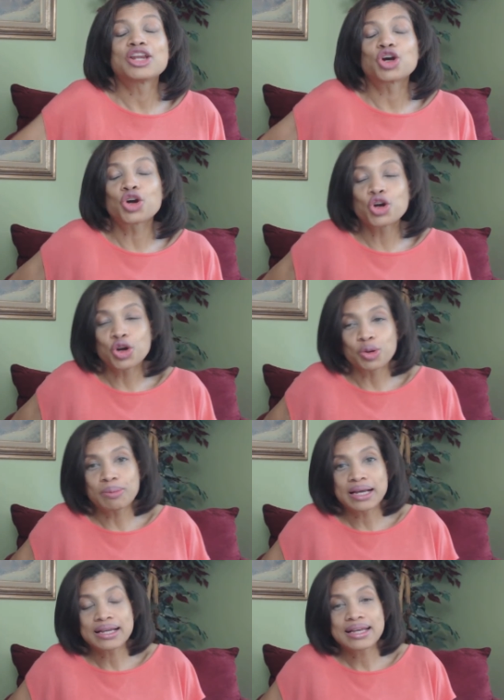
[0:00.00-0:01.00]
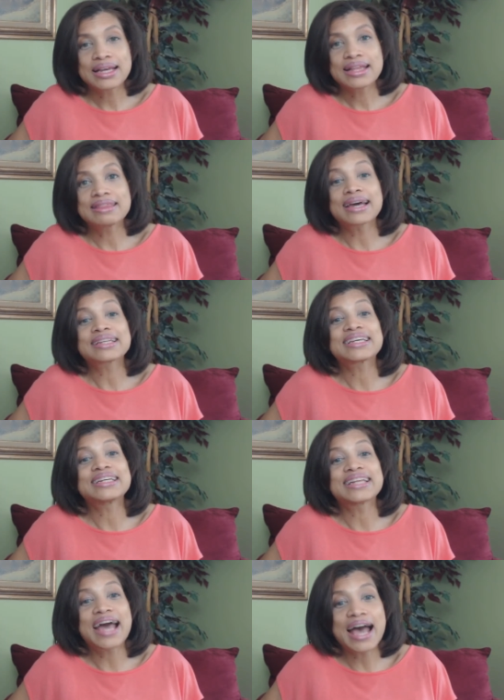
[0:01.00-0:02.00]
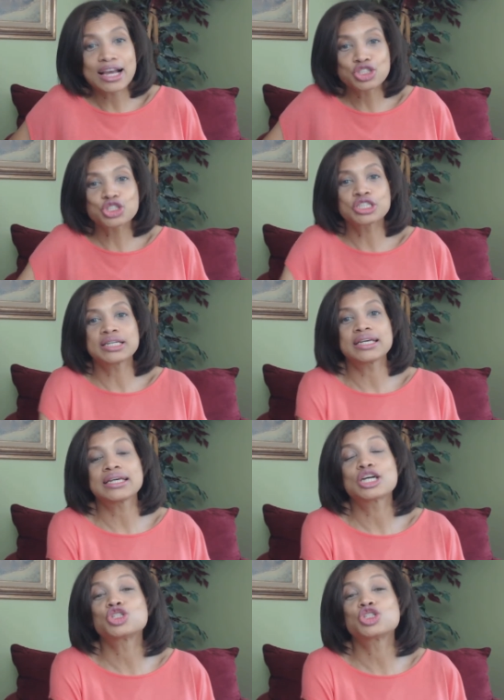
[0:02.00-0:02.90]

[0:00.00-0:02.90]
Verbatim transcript: an herb that can actually